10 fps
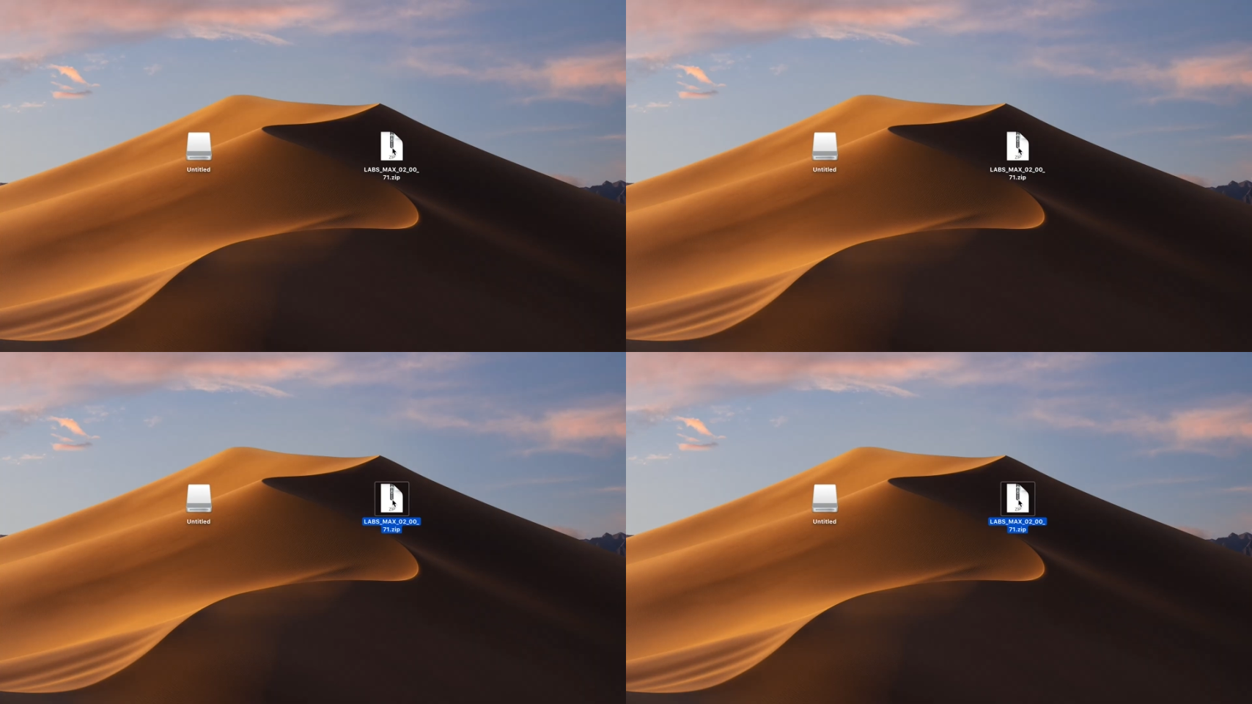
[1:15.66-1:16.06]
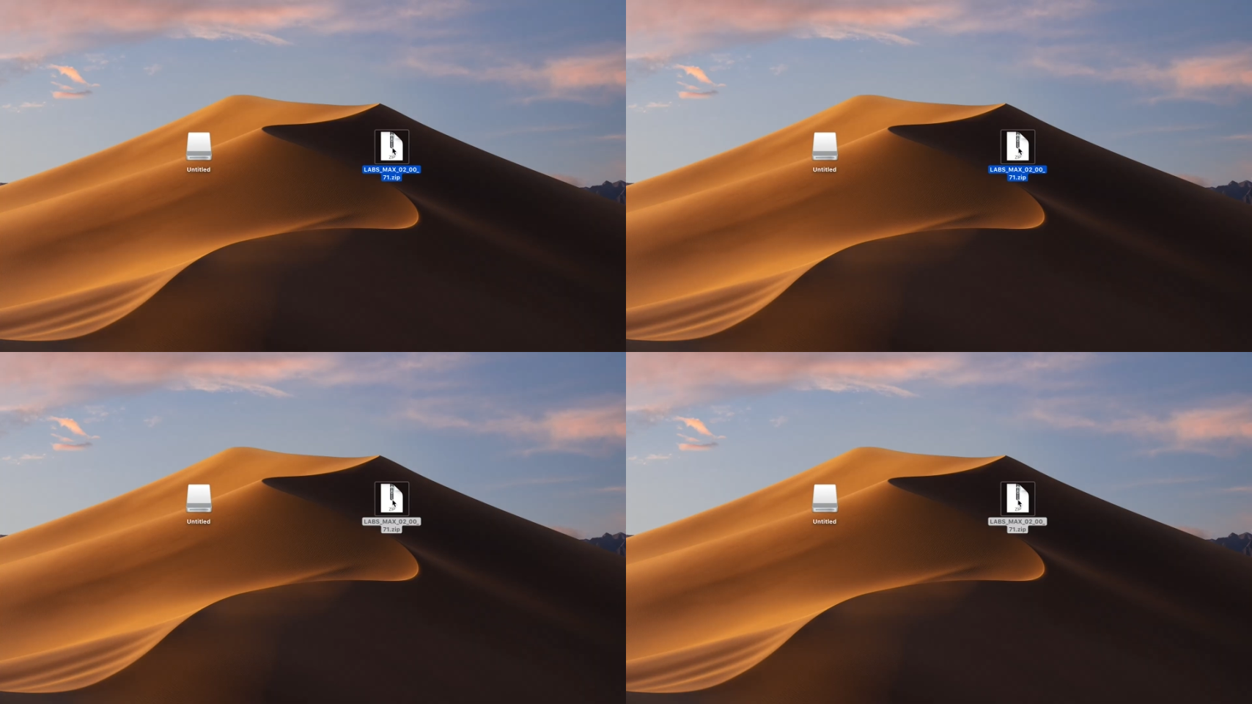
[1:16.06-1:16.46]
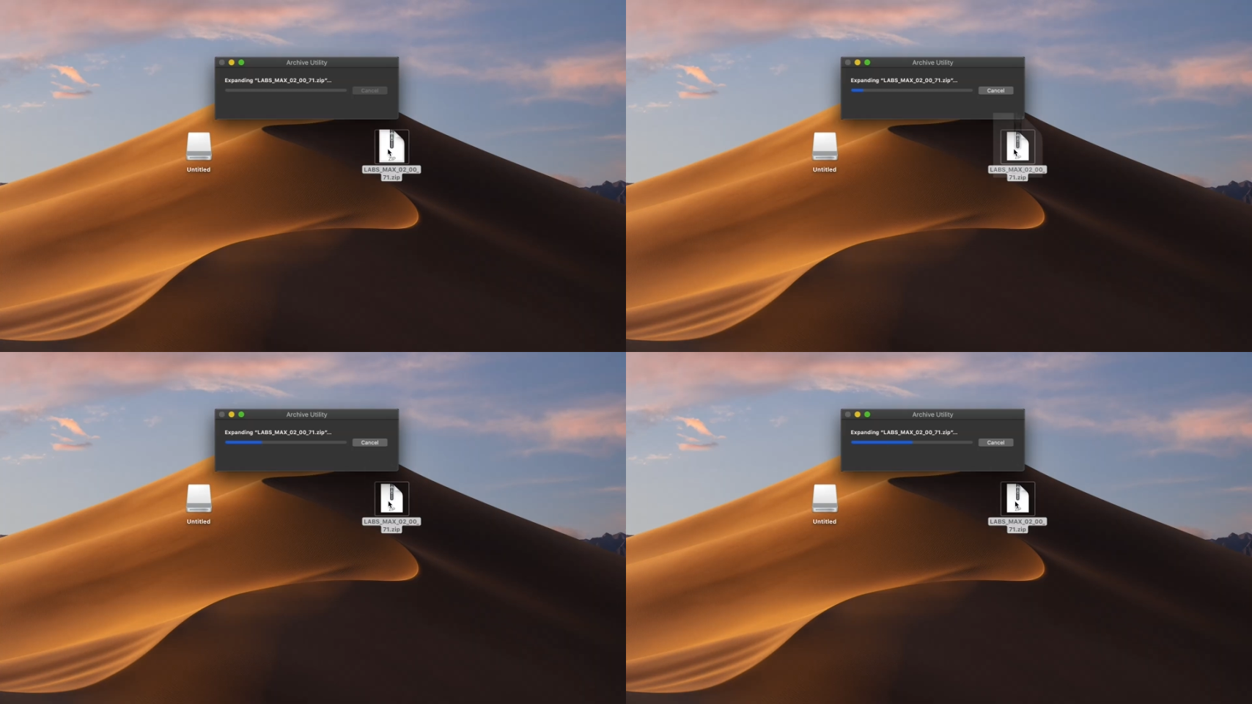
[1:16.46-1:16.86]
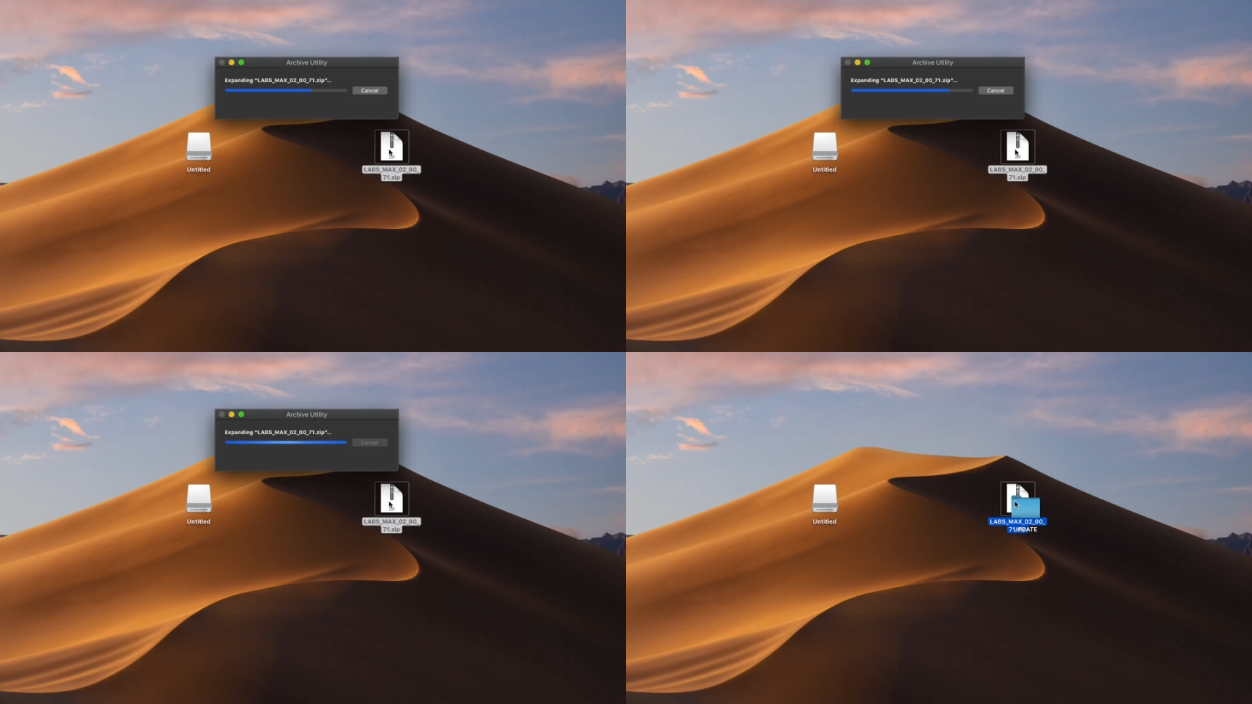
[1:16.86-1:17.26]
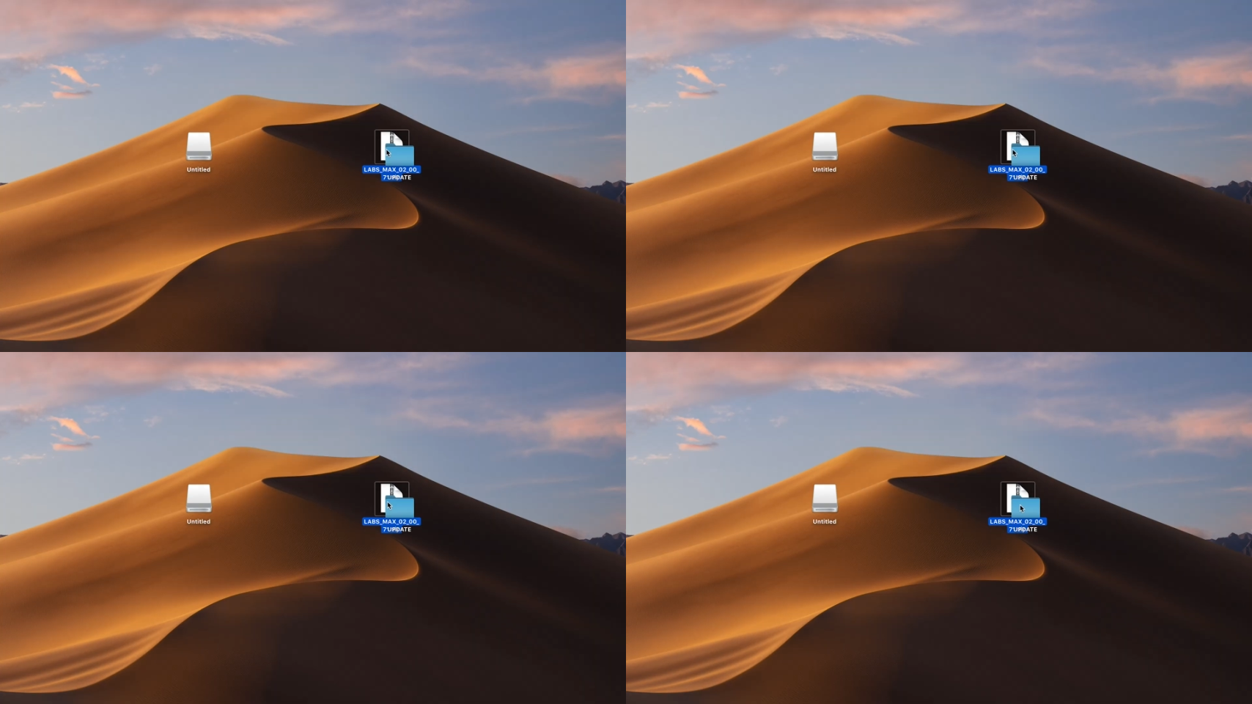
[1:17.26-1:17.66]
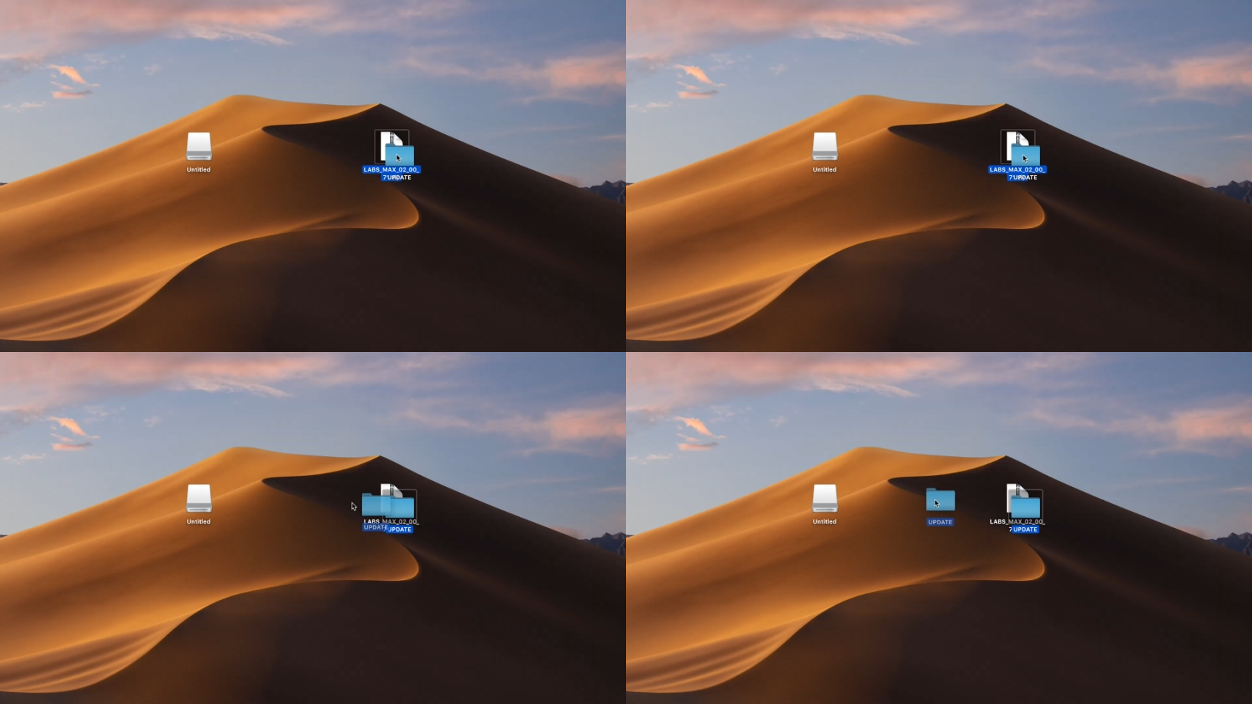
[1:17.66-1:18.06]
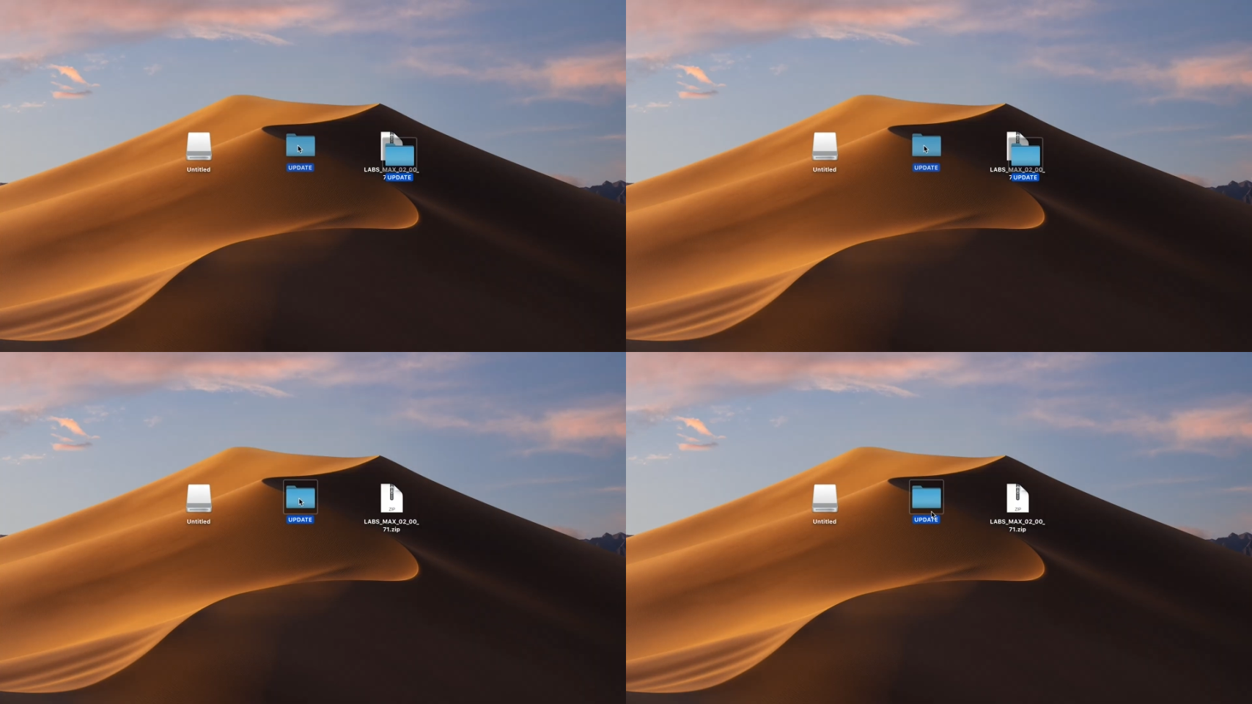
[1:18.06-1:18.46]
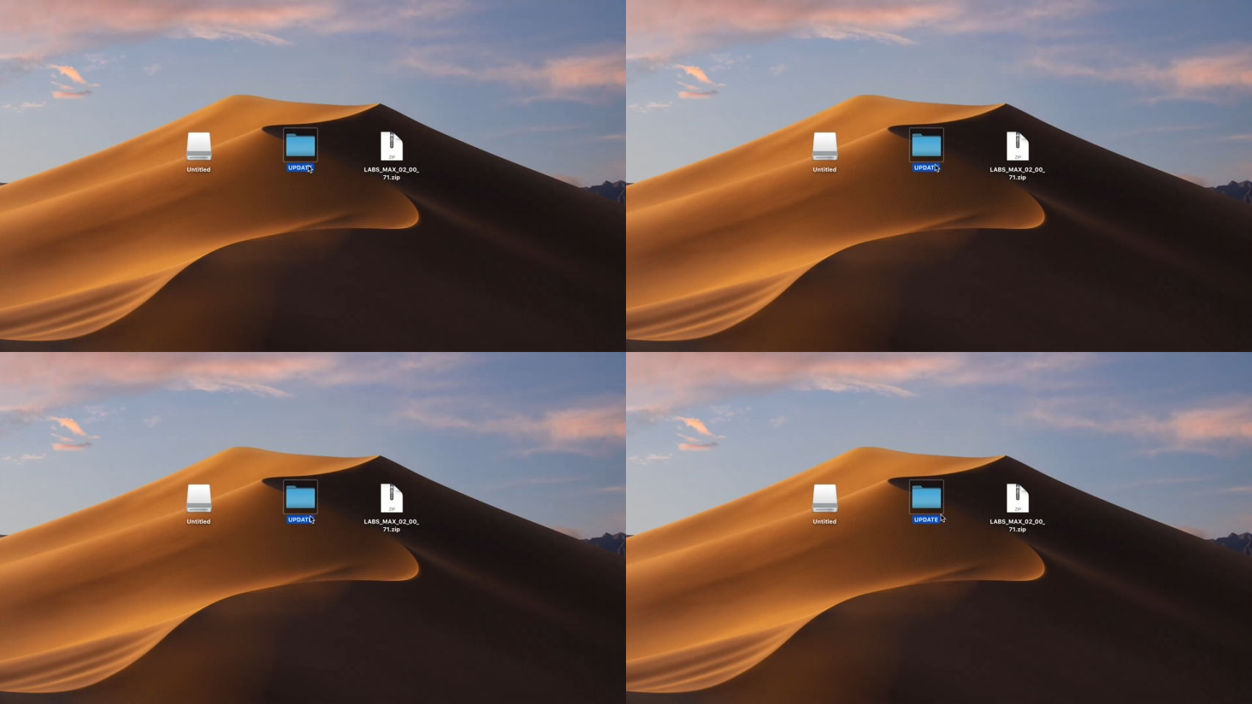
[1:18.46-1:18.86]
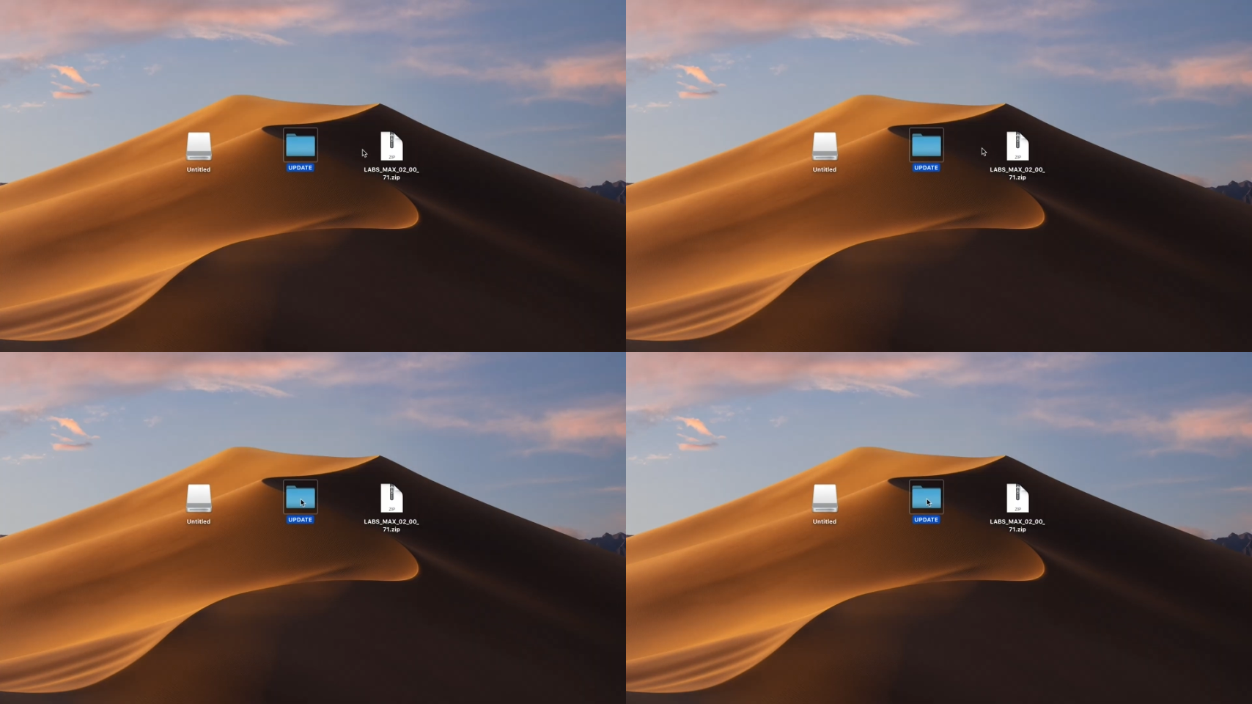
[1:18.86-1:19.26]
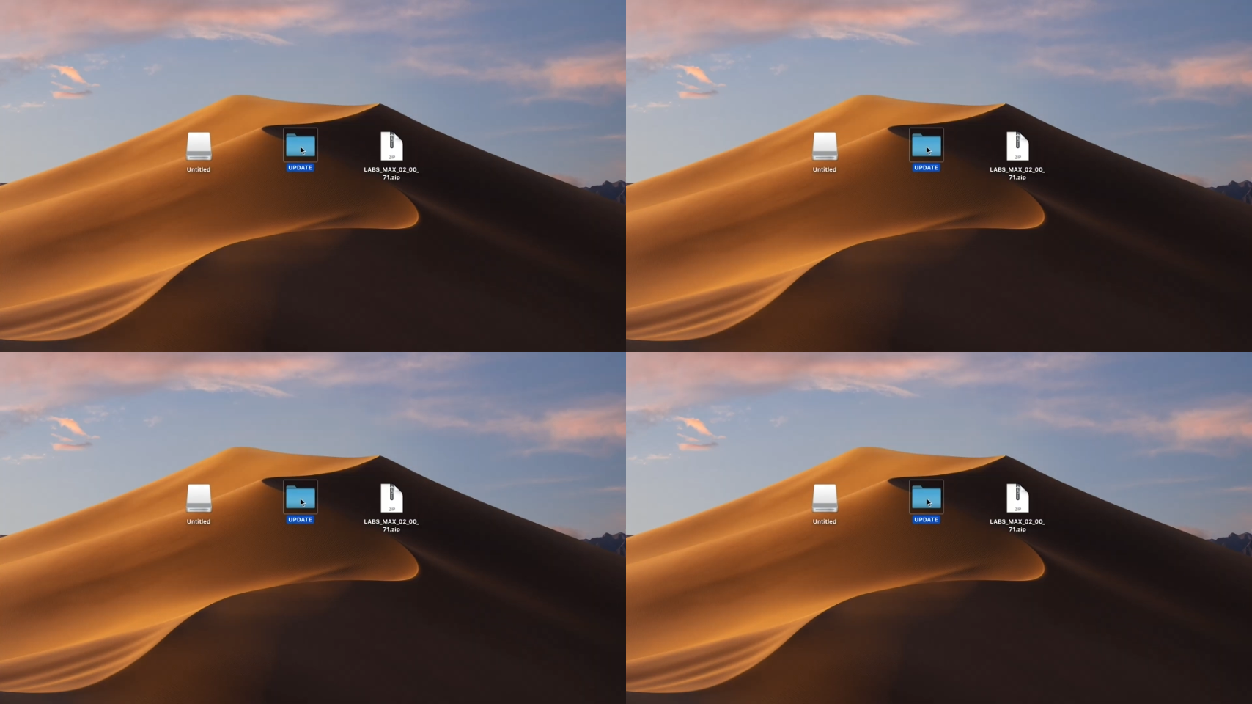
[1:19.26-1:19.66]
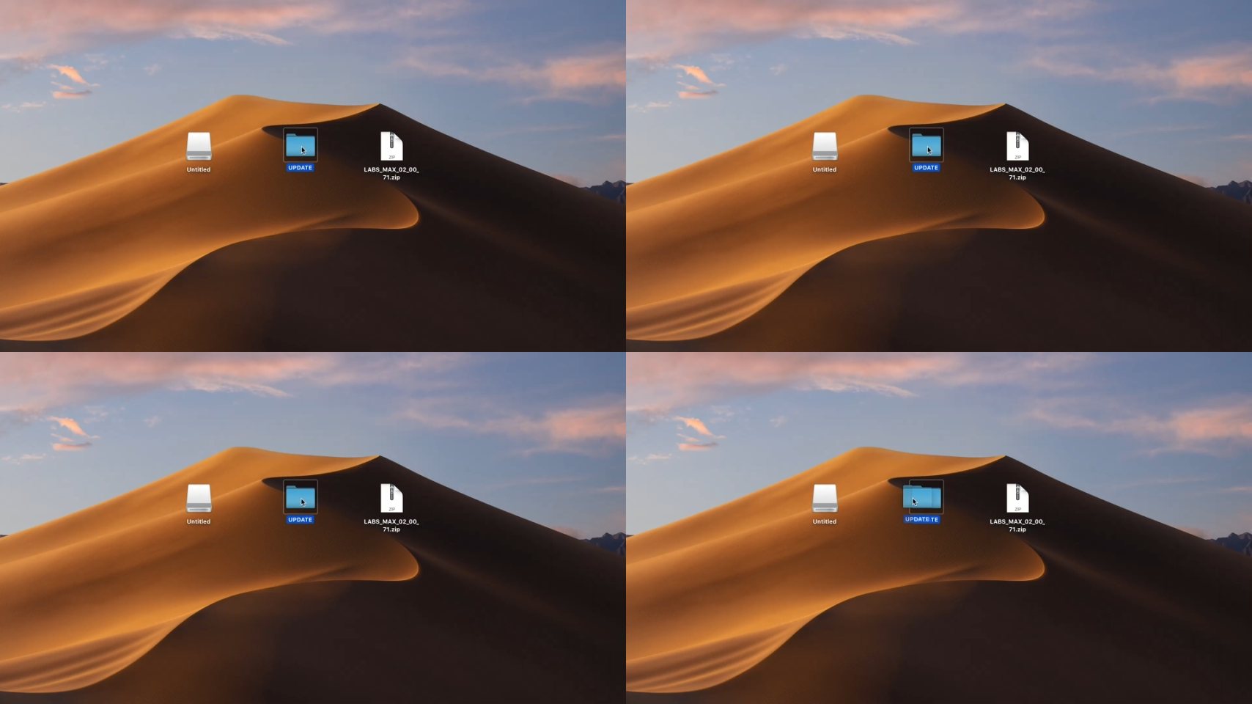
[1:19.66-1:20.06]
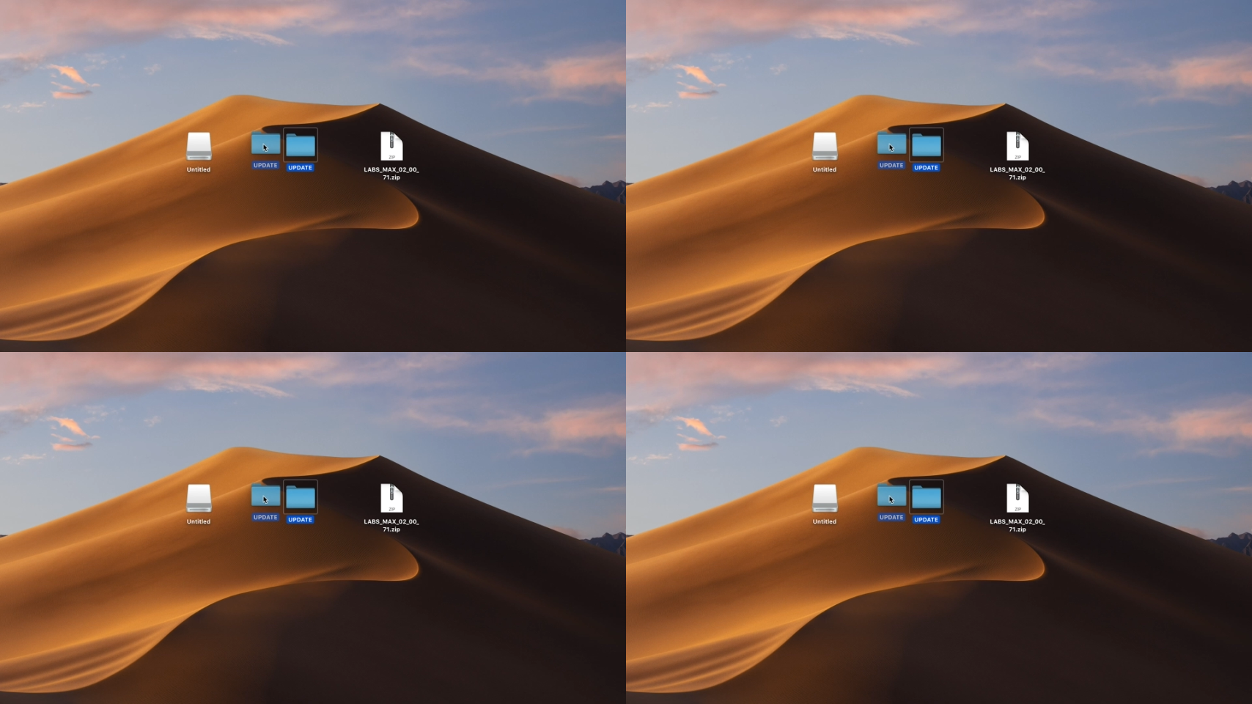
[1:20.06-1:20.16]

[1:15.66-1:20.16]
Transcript: No face is visible, so there are no lips to read.